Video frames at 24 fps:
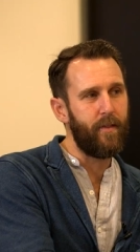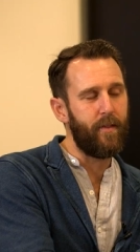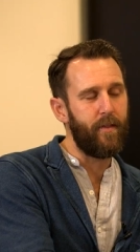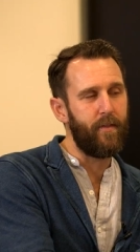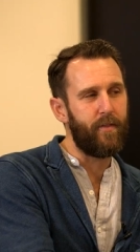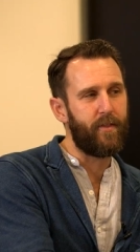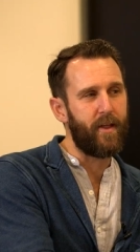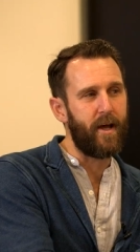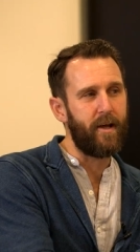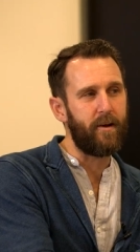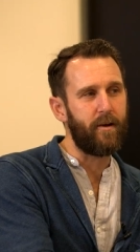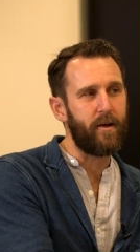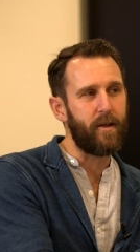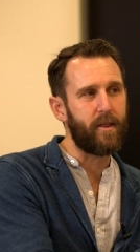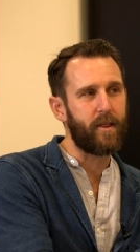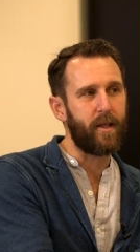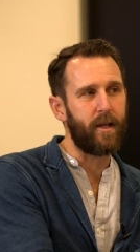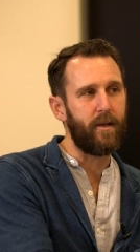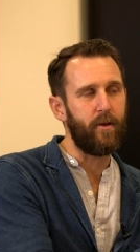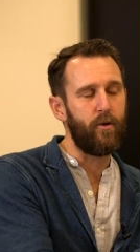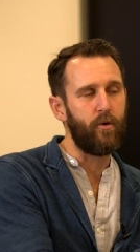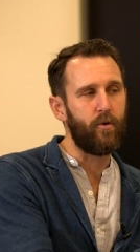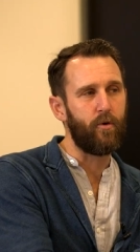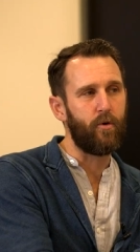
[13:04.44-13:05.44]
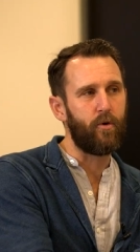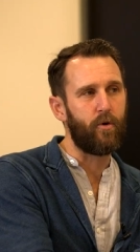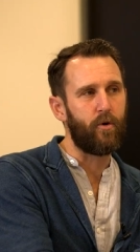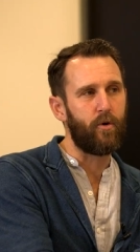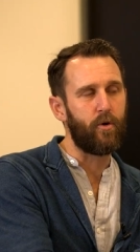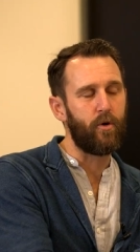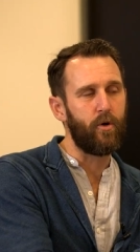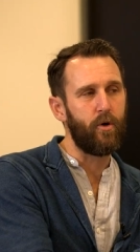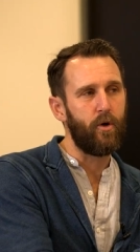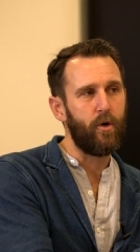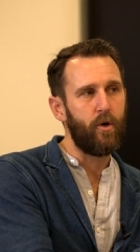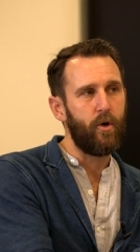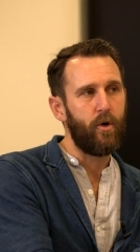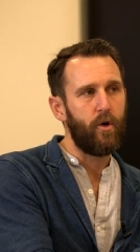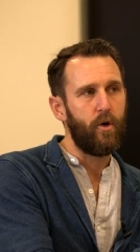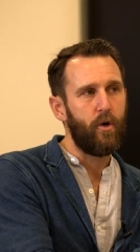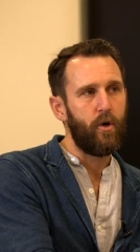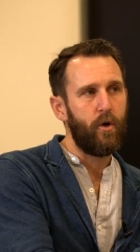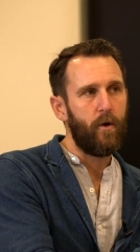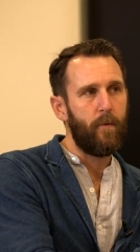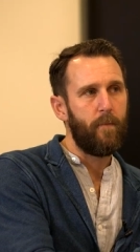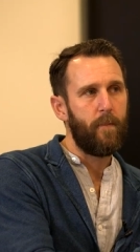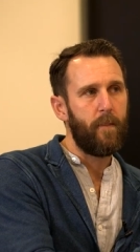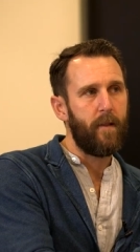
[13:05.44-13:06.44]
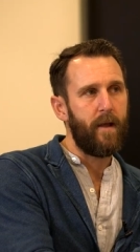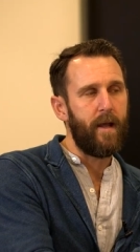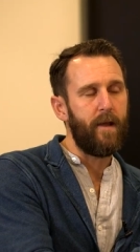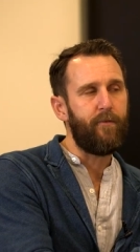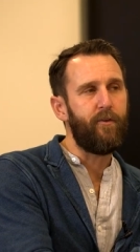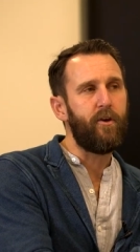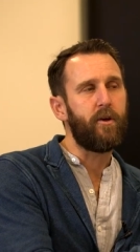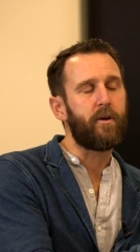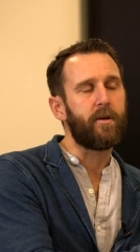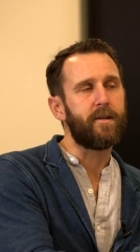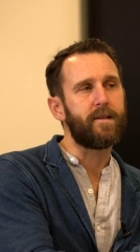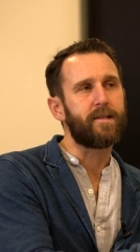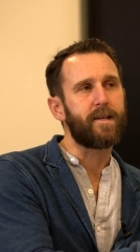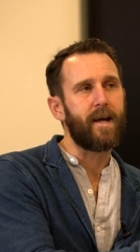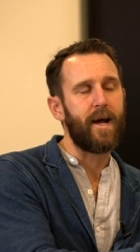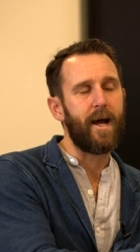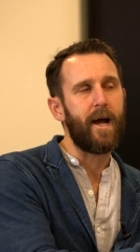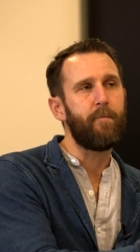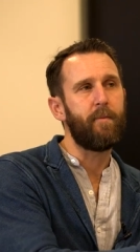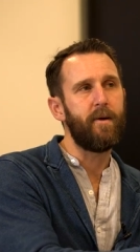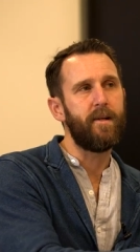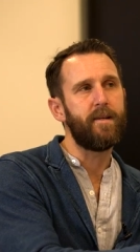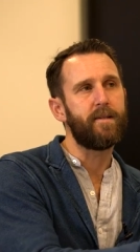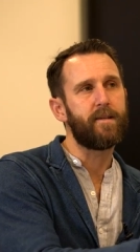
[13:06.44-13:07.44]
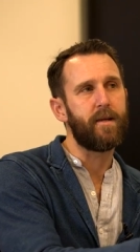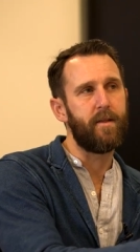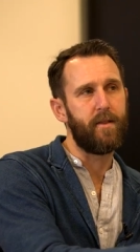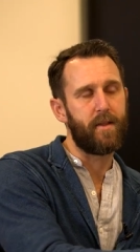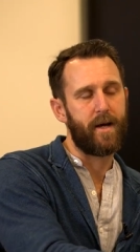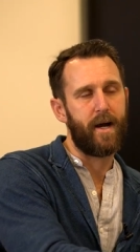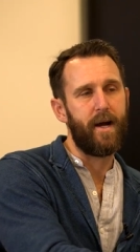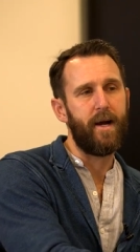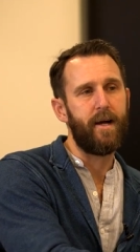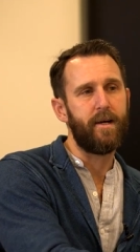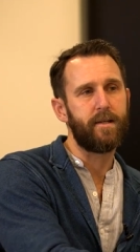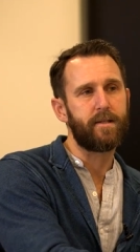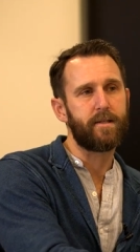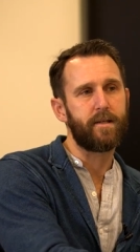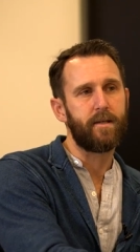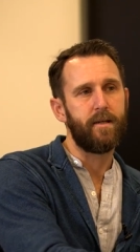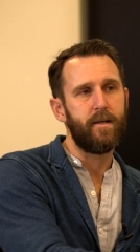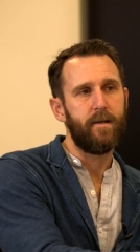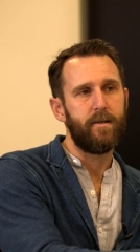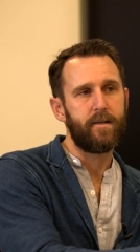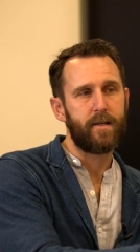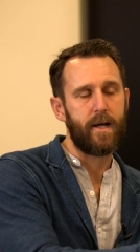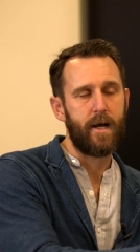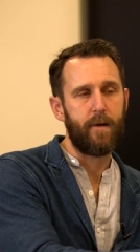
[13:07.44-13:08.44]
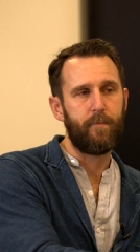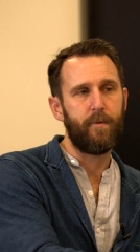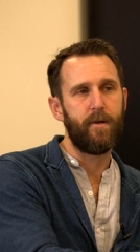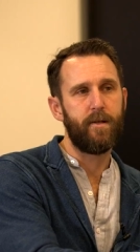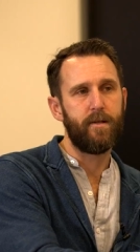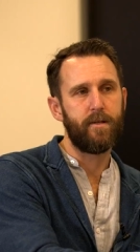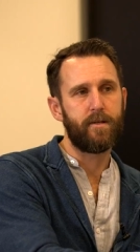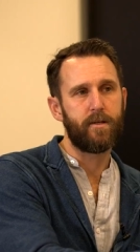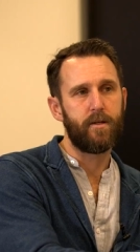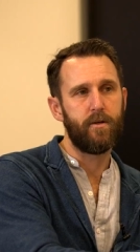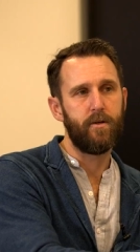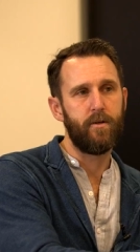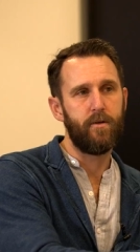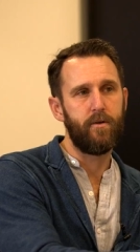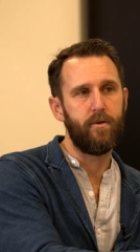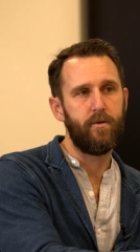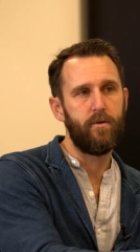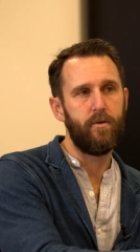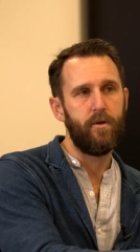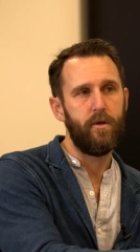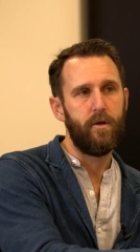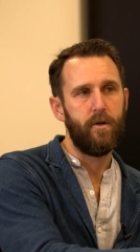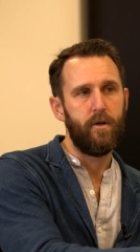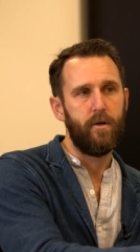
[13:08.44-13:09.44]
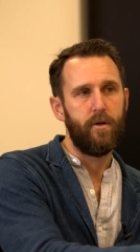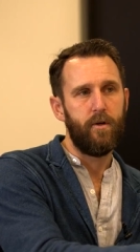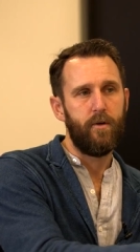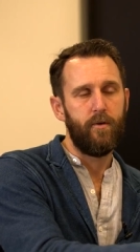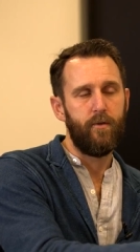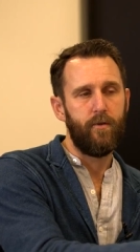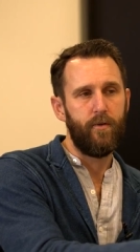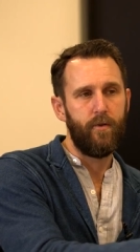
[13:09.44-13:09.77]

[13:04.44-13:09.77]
then I think you're, if you can tap into that, tap into